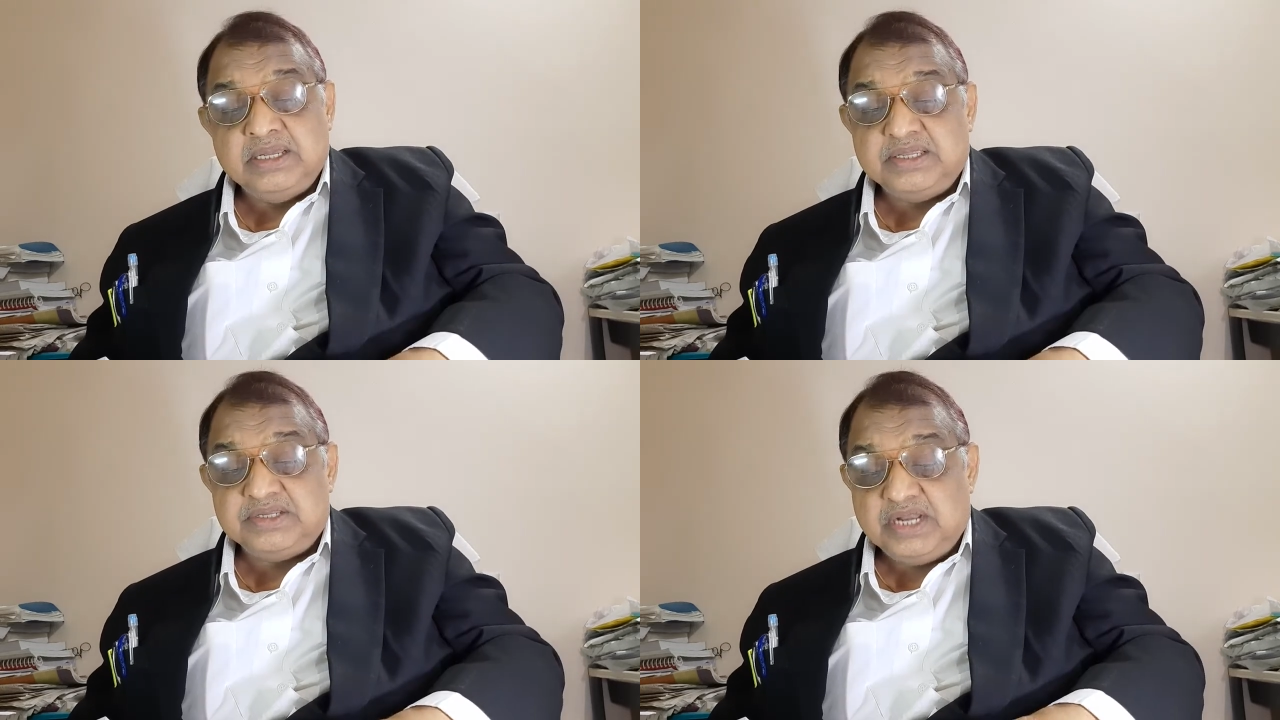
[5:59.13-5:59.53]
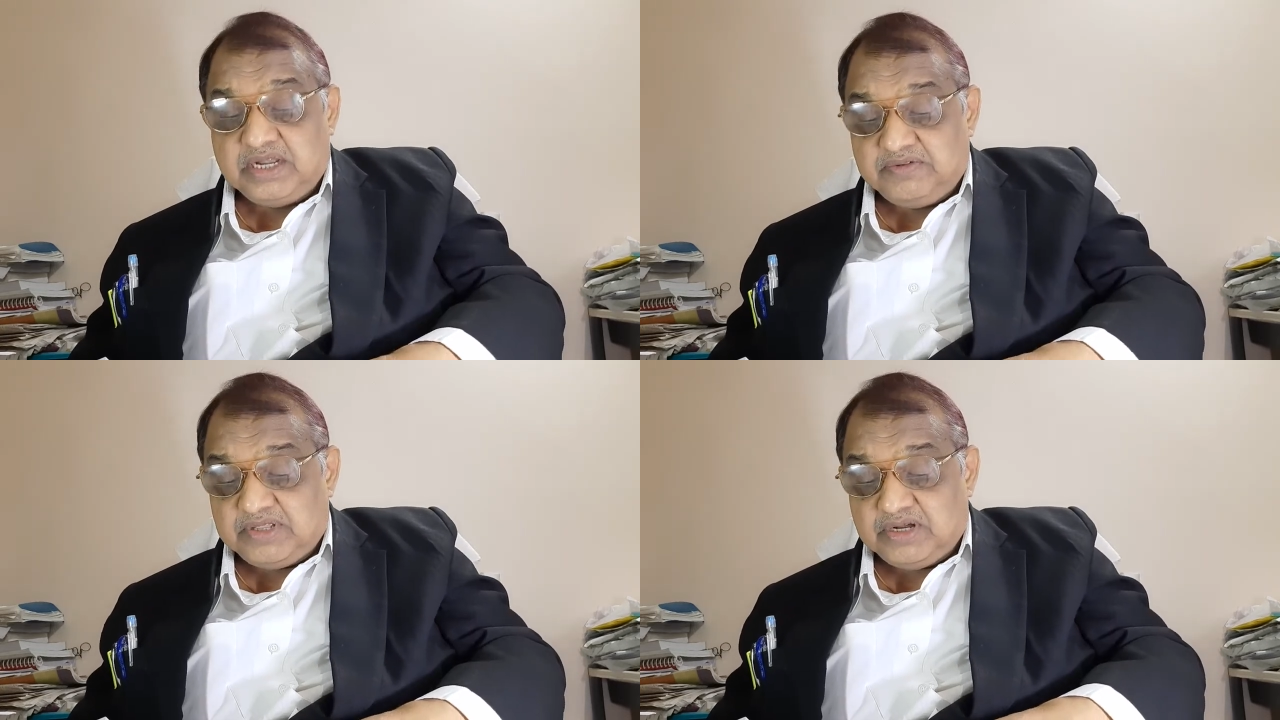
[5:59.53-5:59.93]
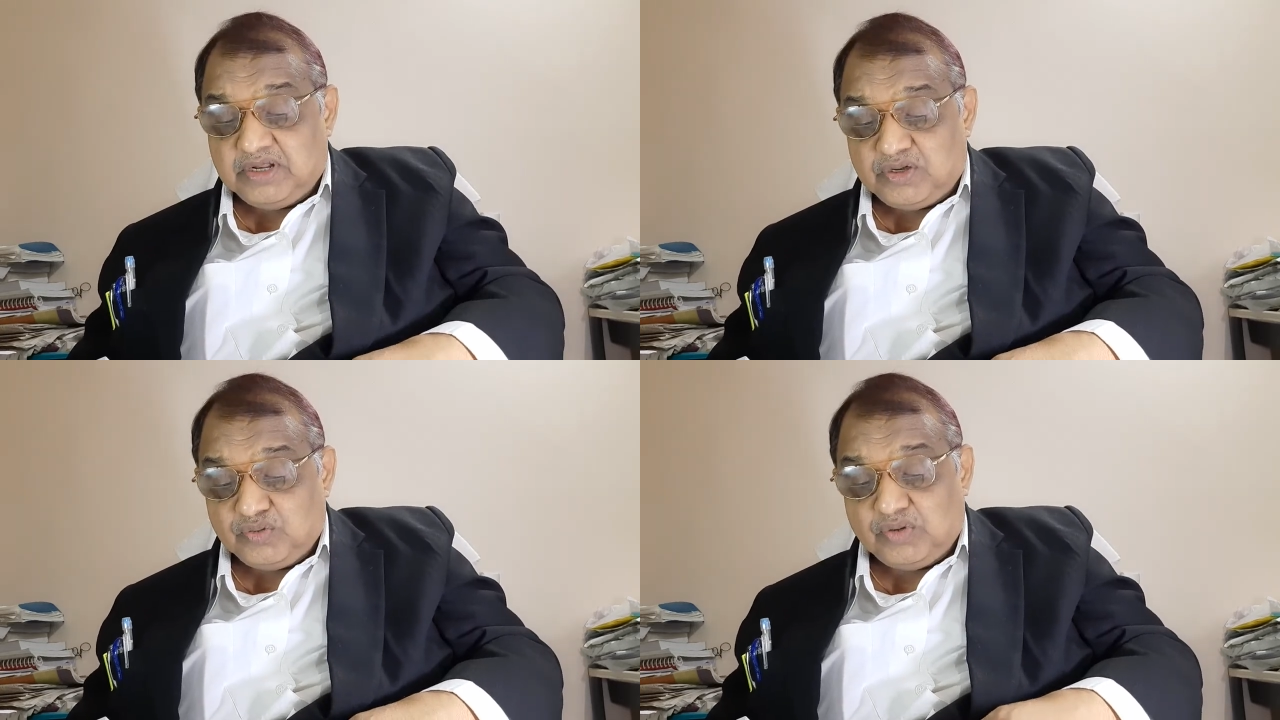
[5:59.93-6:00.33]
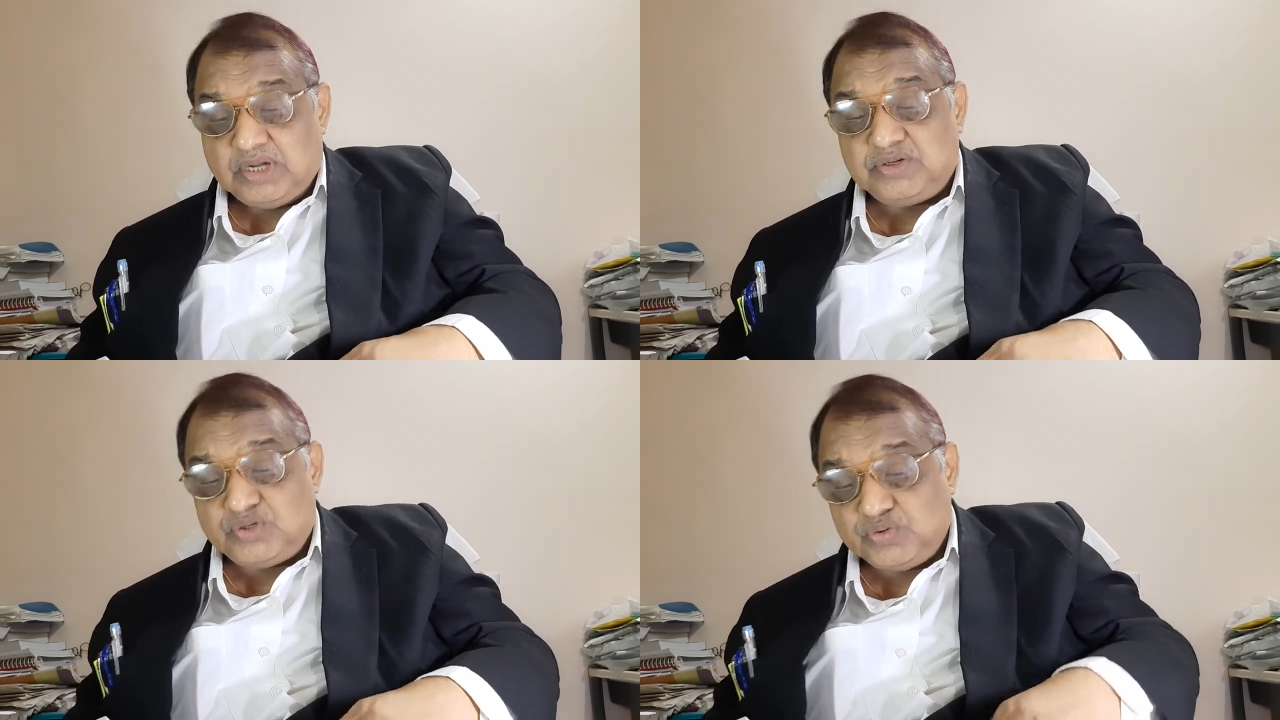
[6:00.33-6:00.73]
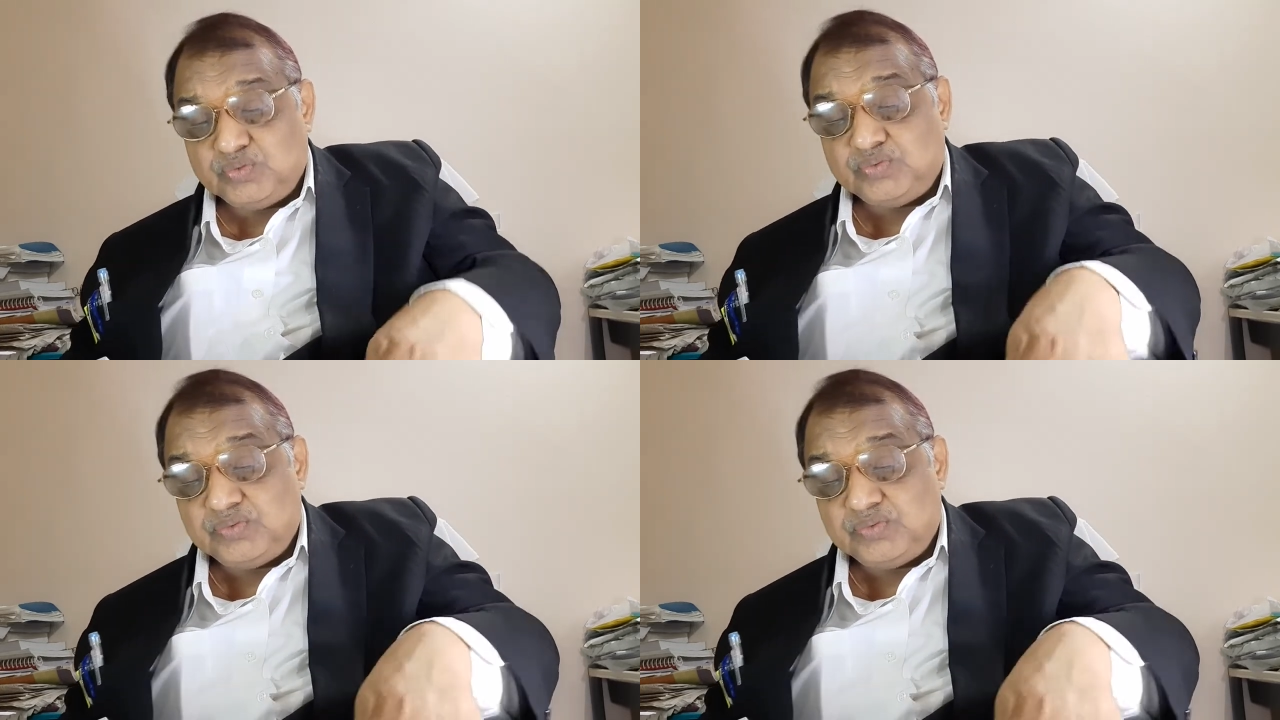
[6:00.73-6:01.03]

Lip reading: is dealt with under 202.